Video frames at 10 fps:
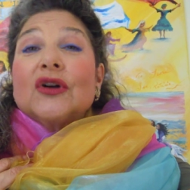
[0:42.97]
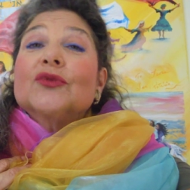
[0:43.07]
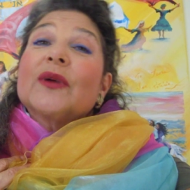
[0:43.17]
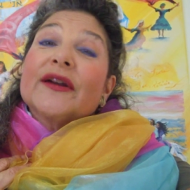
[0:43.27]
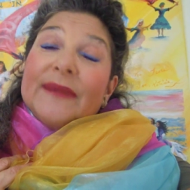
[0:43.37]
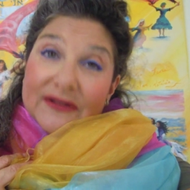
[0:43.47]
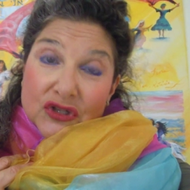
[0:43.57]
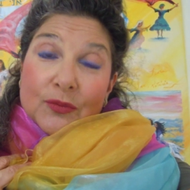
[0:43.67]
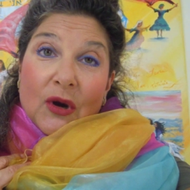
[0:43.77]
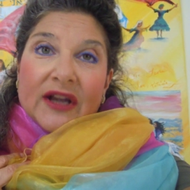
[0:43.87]
Don't worry about
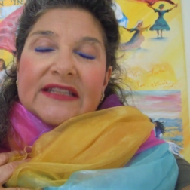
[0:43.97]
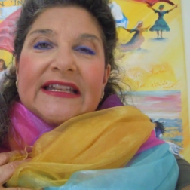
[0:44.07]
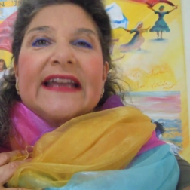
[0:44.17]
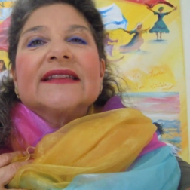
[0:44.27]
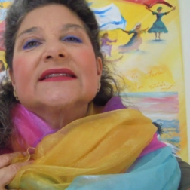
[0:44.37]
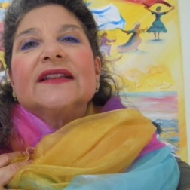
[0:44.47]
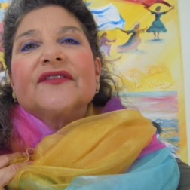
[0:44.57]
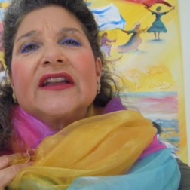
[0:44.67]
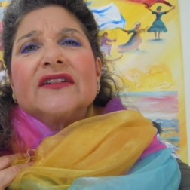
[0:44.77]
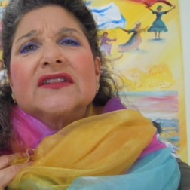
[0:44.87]
tomorrow. Today has
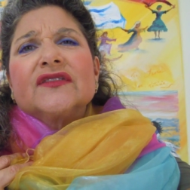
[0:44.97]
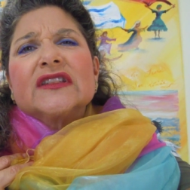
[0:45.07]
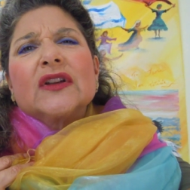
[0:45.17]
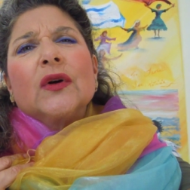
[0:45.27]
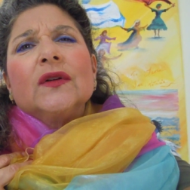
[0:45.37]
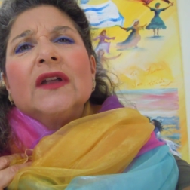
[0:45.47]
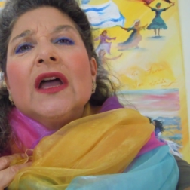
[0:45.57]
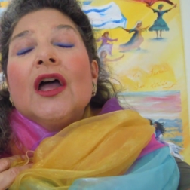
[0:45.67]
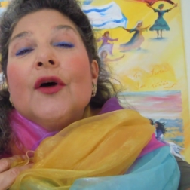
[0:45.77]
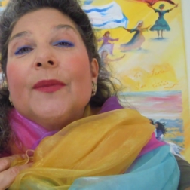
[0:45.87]
enough cares of its own.
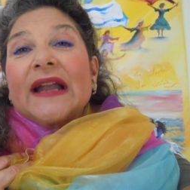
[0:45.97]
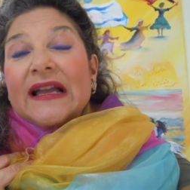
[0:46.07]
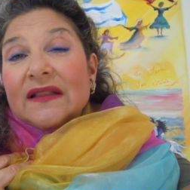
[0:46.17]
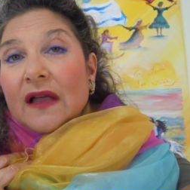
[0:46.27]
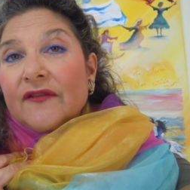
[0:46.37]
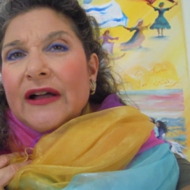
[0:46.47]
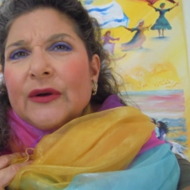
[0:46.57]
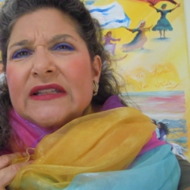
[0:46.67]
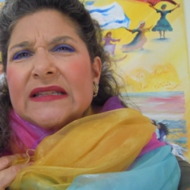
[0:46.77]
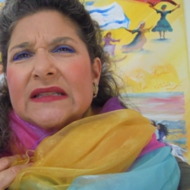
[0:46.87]
But I love
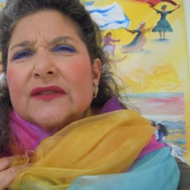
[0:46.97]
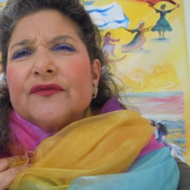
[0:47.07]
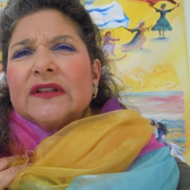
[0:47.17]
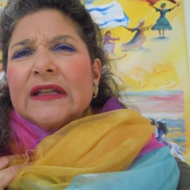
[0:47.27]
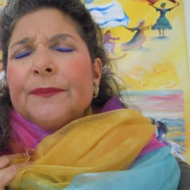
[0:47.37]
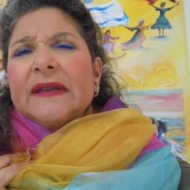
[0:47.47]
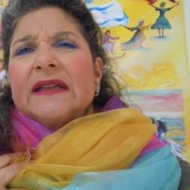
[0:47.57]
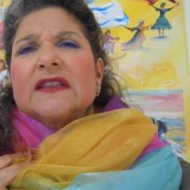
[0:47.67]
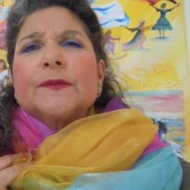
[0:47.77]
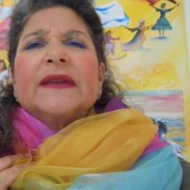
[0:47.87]
how it says in
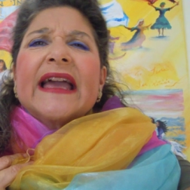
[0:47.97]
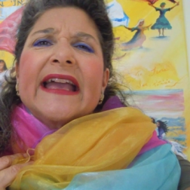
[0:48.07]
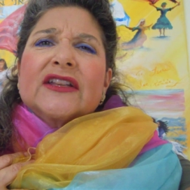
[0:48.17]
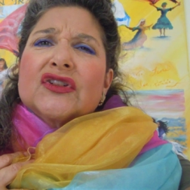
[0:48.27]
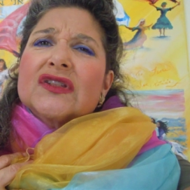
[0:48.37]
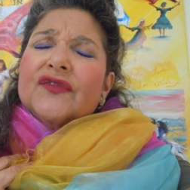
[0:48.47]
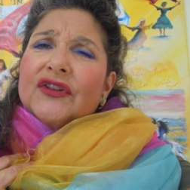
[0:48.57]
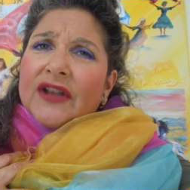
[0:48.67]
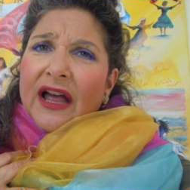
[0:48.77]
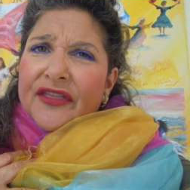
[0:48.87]
Philippians be anxious
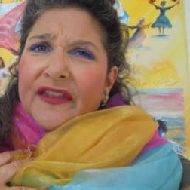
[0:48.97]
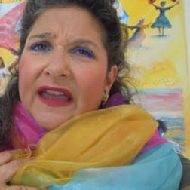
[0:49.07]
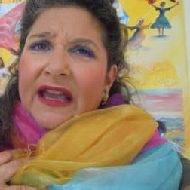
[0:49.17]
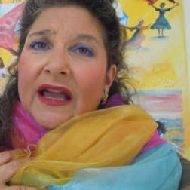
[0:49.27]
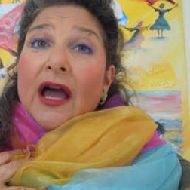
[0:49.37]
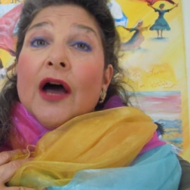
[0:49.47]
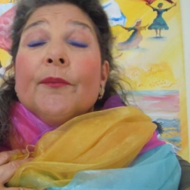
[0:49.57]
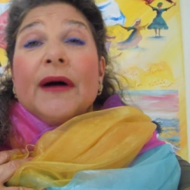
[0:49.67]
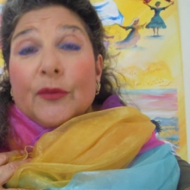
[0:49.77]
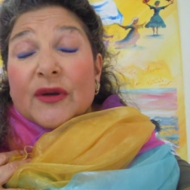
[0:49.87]
for nothing,
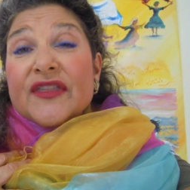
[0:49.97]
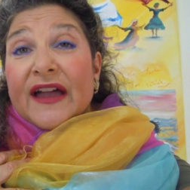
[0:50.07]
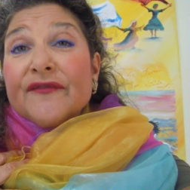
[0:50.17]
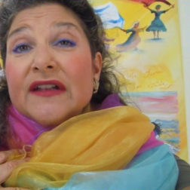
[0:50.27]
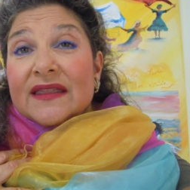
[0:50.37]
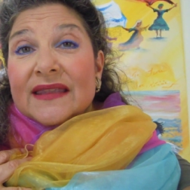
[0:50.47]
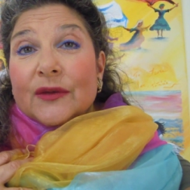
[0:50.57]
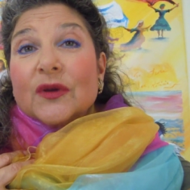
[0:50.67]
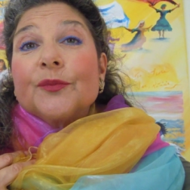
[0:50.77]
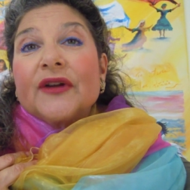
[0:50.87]
but with
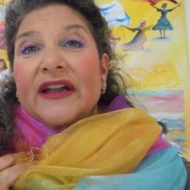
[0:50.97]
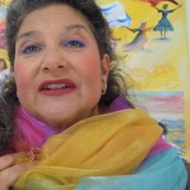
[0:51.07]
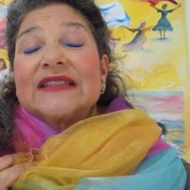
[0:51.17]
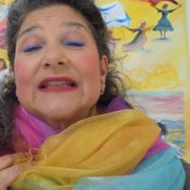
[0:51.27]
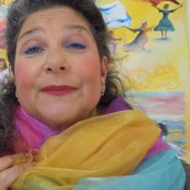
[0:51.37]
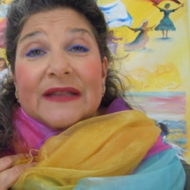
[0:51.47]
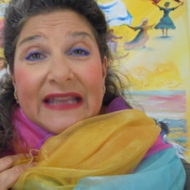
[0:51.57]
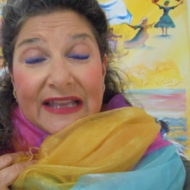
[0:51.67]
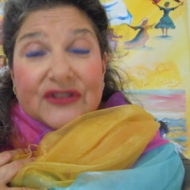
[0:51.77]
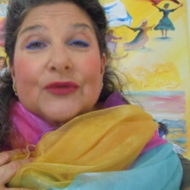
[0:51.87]
everything, with prayer and
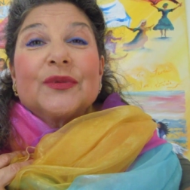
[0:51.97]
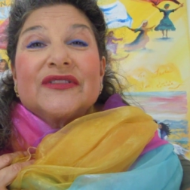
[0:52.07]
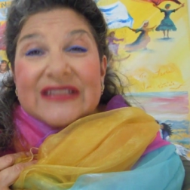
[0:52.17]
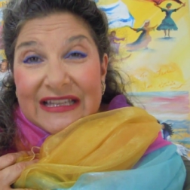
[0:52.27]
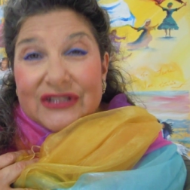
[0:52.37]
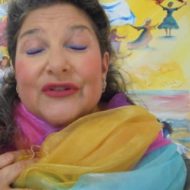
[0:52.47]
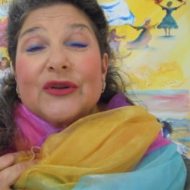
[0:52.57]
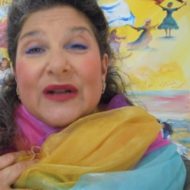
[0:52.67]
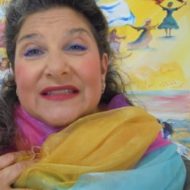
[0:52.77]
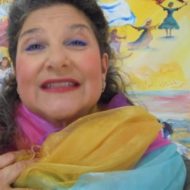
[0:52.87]
supplication, present your
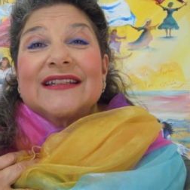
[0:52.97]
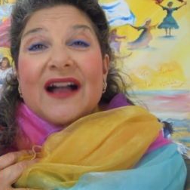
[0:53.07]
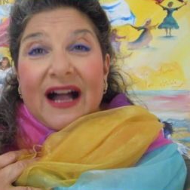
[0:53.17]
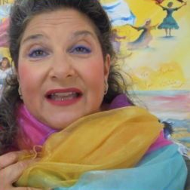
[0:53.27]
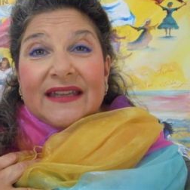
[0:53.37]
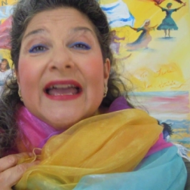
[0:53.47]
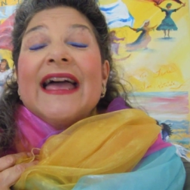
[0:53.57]
requests to God.